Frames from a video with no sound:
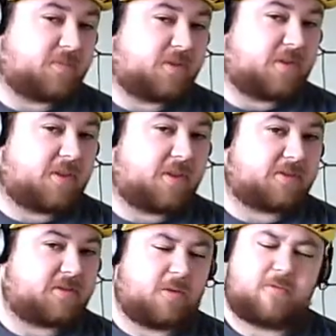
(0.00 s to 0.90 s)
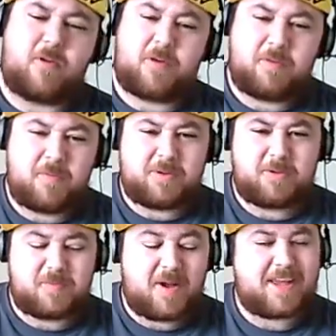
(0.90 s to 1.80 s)
this, not the Rock. What am I
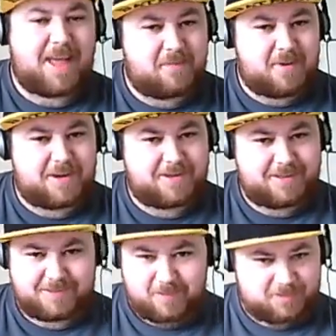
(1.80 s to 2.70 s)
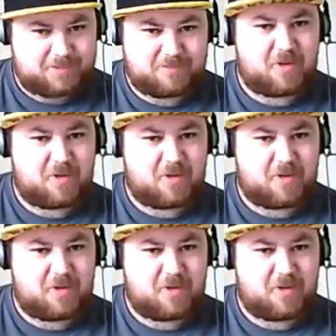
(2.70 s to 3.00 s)
talking about? Caliban. I've not got to the Rock